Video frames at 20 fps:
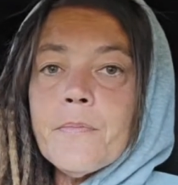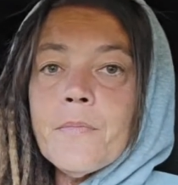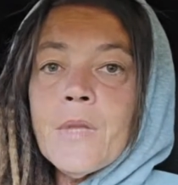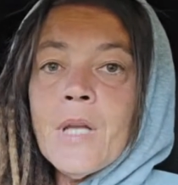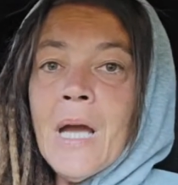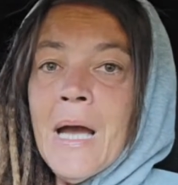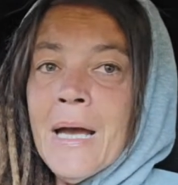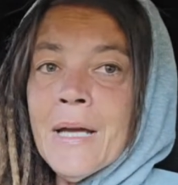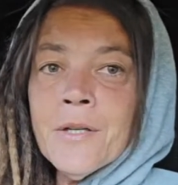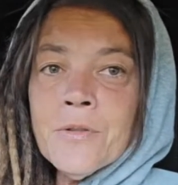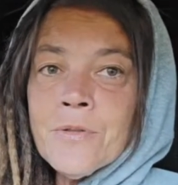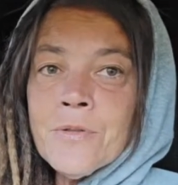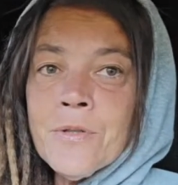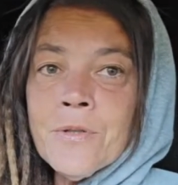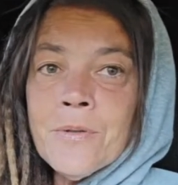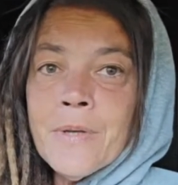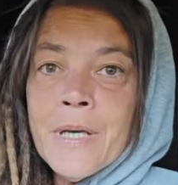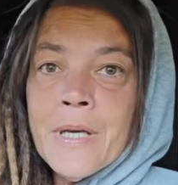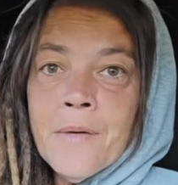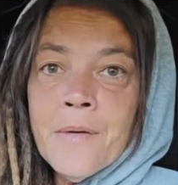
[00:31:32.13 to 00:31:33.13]
I don't
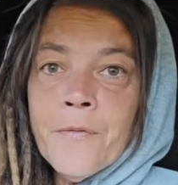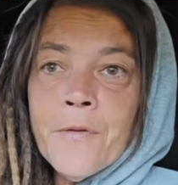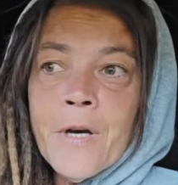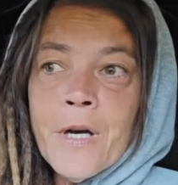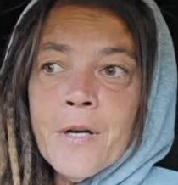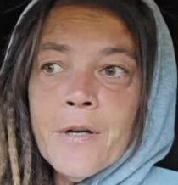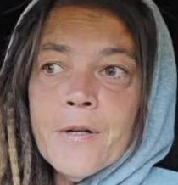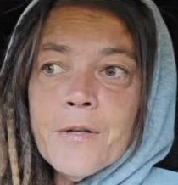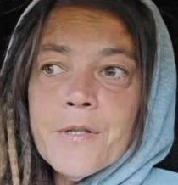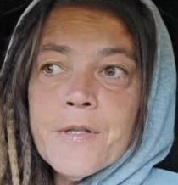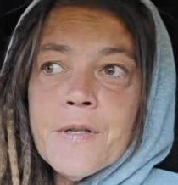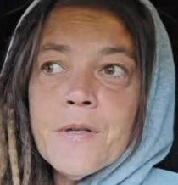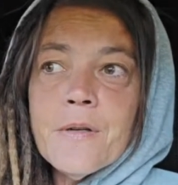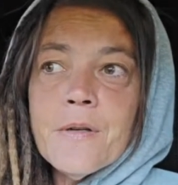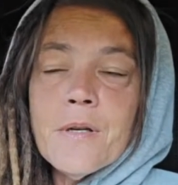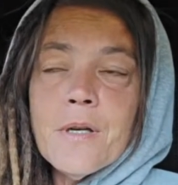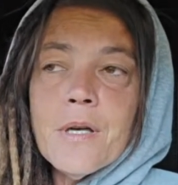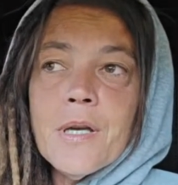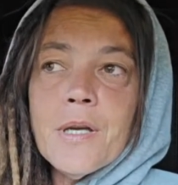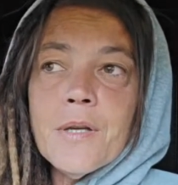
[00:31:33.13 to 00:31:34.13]
do campfires.
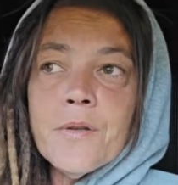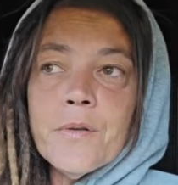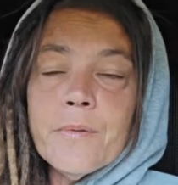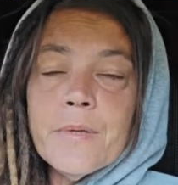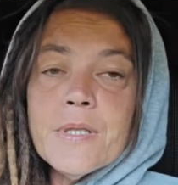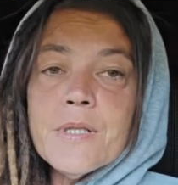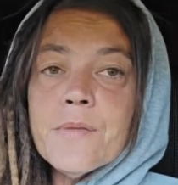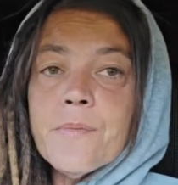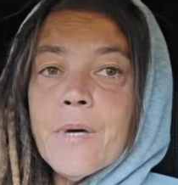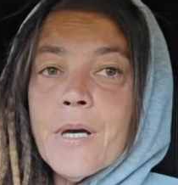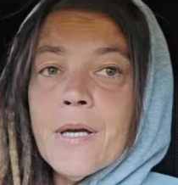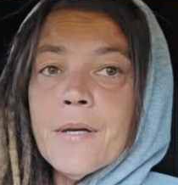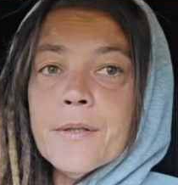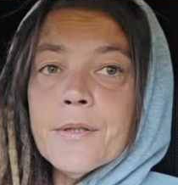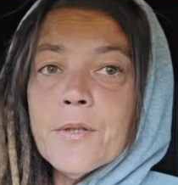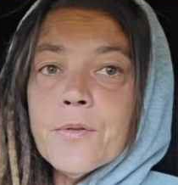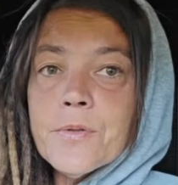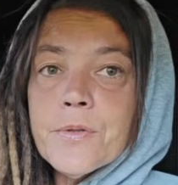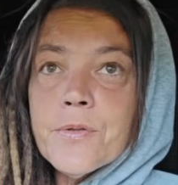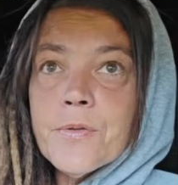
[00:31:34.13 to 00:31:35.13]
And the reason why I
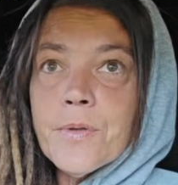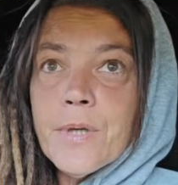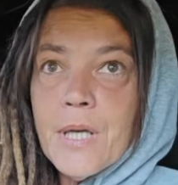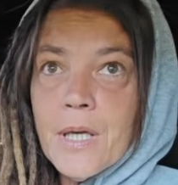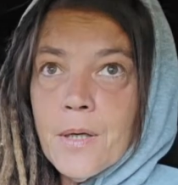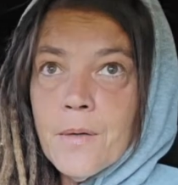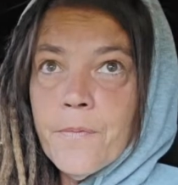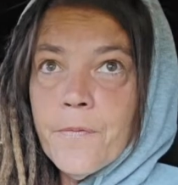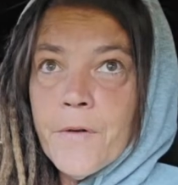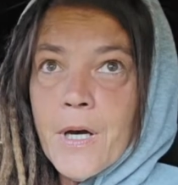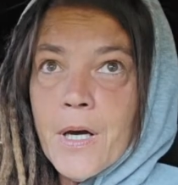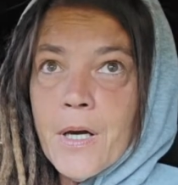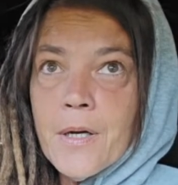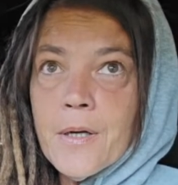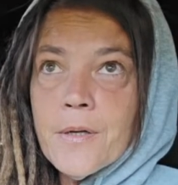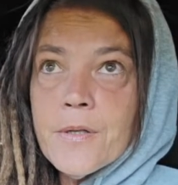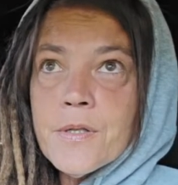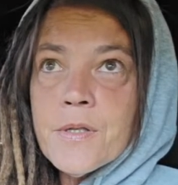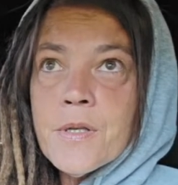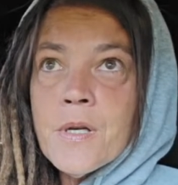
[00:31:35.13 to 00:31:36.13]
don't do
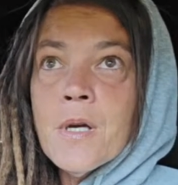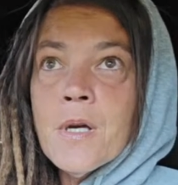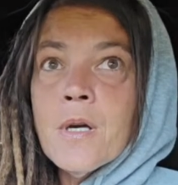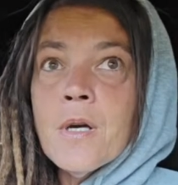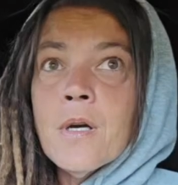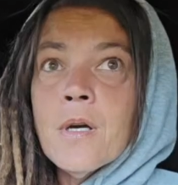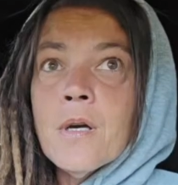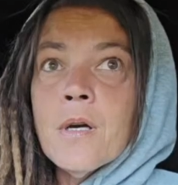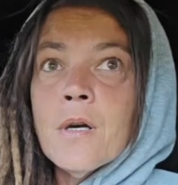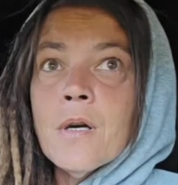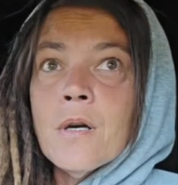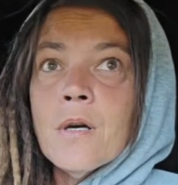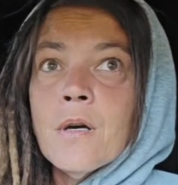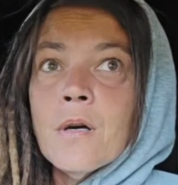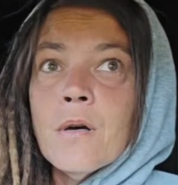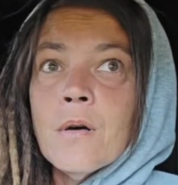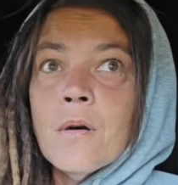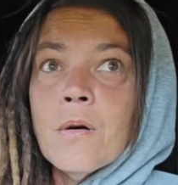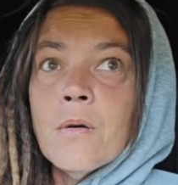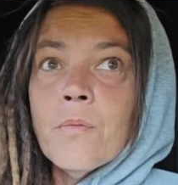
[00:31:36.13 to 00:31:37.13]
campfires
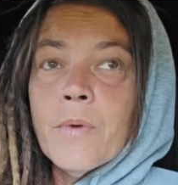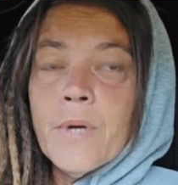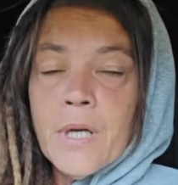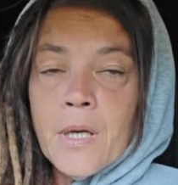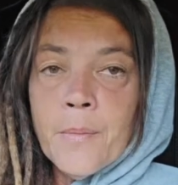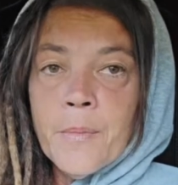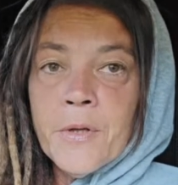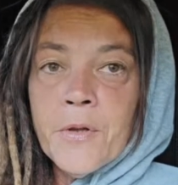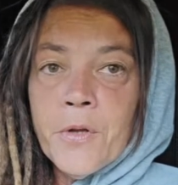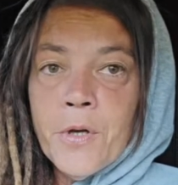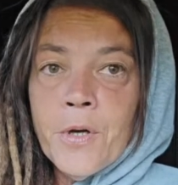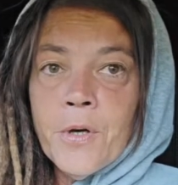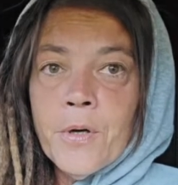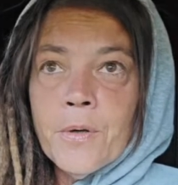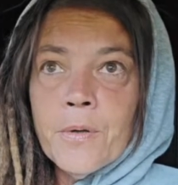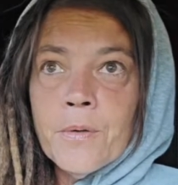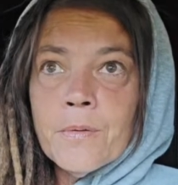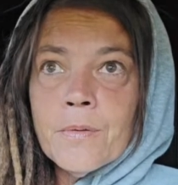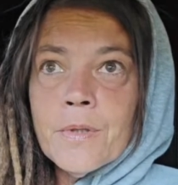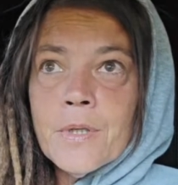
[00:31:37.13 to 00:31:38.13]
when I'm
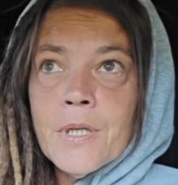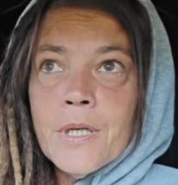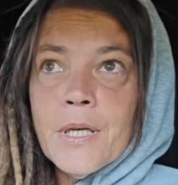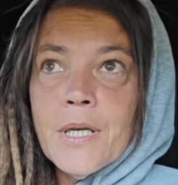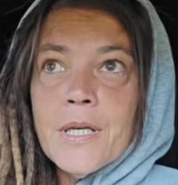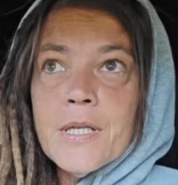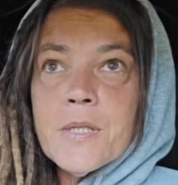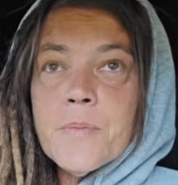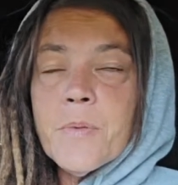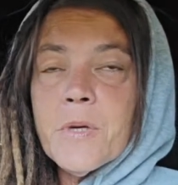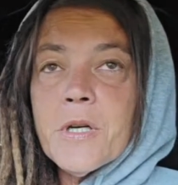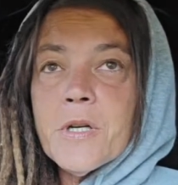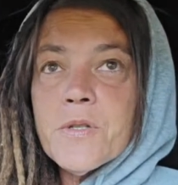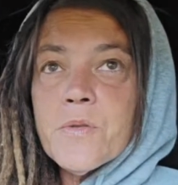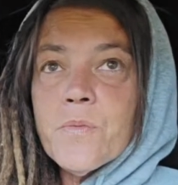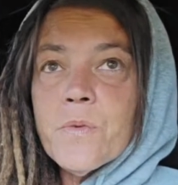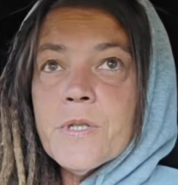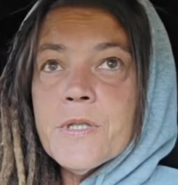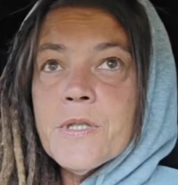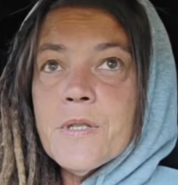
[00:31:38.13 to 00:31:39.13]
alone is because
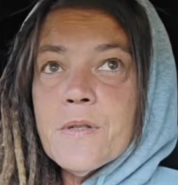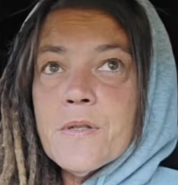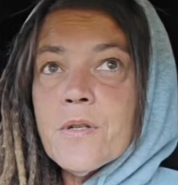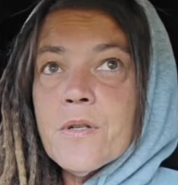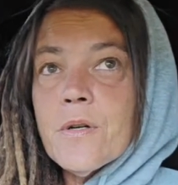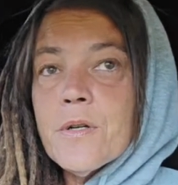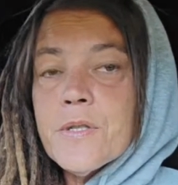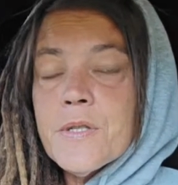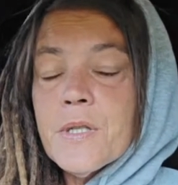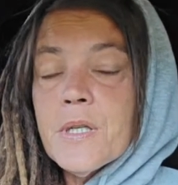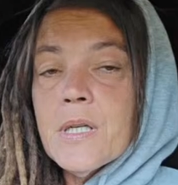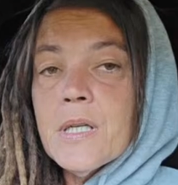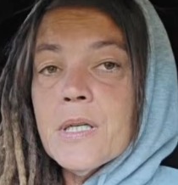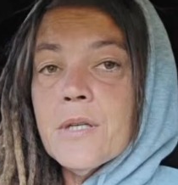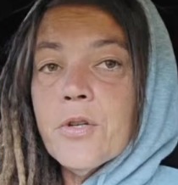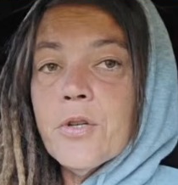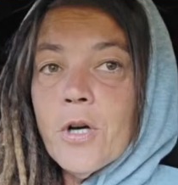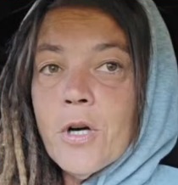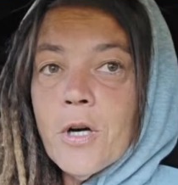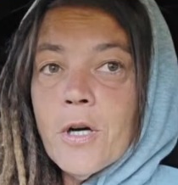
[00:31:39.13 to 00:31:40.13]
once it starts getting
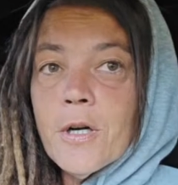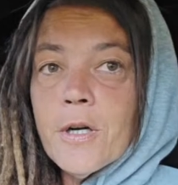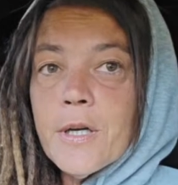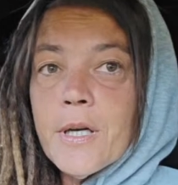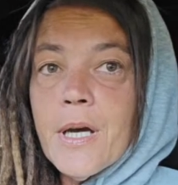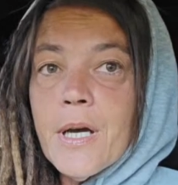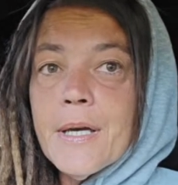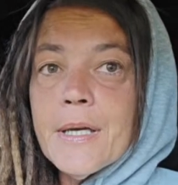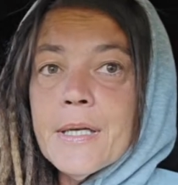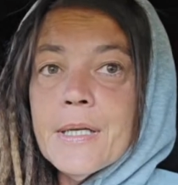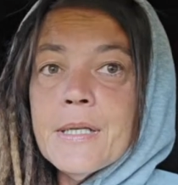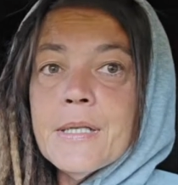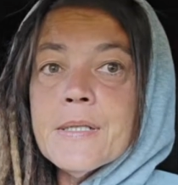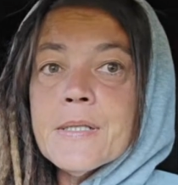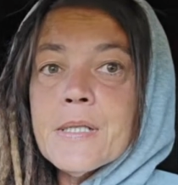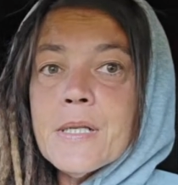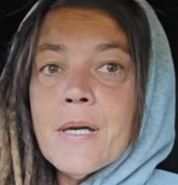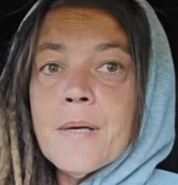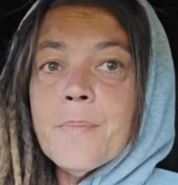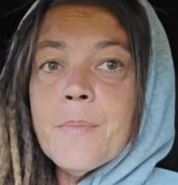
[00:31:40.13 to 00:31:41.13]
dark, I get
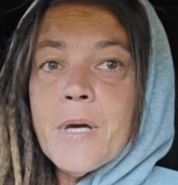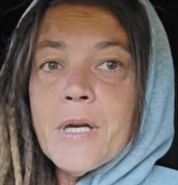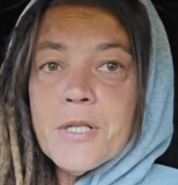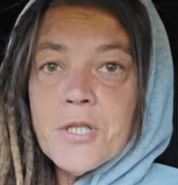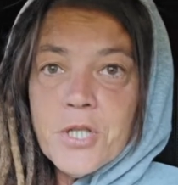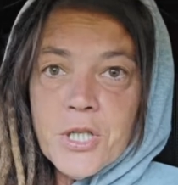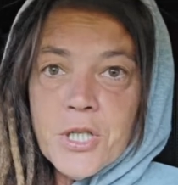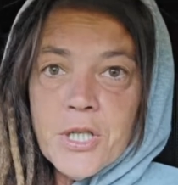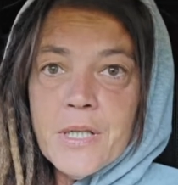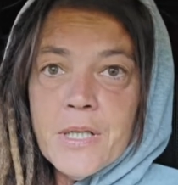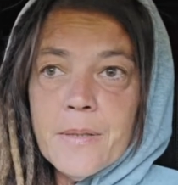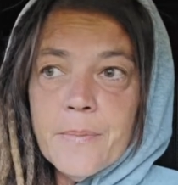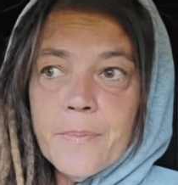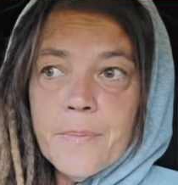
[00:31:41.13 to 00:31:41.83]
inside my Jeep